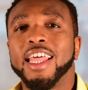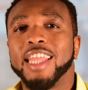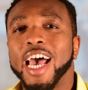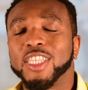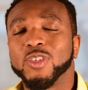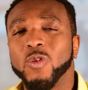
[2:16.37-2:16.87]

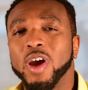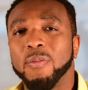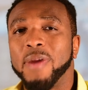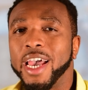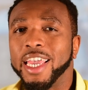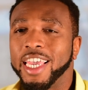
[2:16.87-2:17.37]
that's where
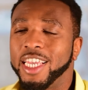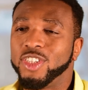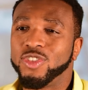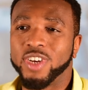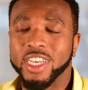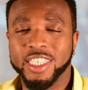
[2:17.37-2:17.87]
my
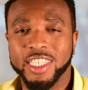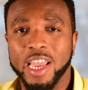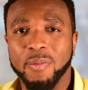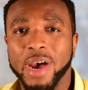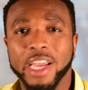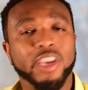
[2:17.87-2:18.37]
interest
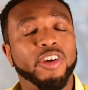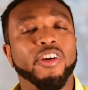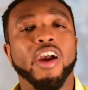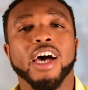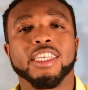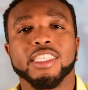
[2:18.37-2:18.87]
and my
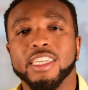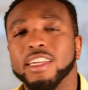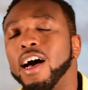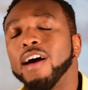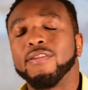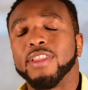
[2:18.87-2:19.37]
curiosity in
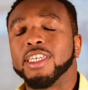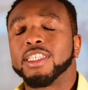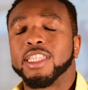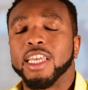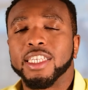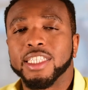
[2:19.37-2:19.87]
all of these
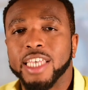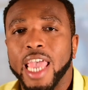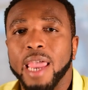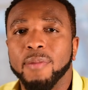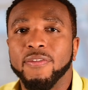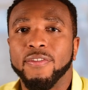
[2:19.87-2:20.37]
things
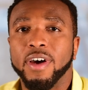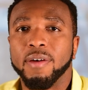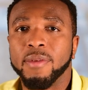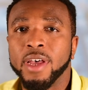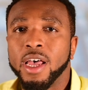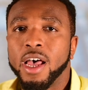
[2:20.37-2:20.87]
came from.
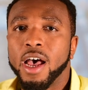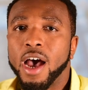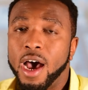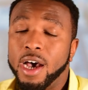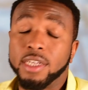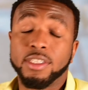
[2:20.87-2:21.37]

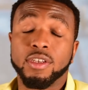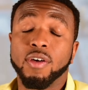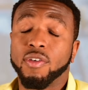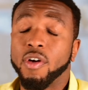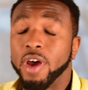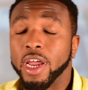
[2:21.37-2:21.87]
So
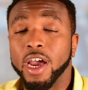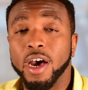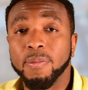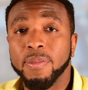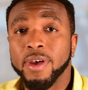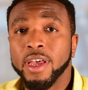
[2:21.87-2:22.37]
growing
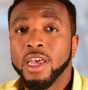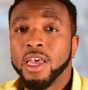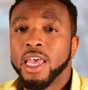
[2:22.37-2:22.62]
up,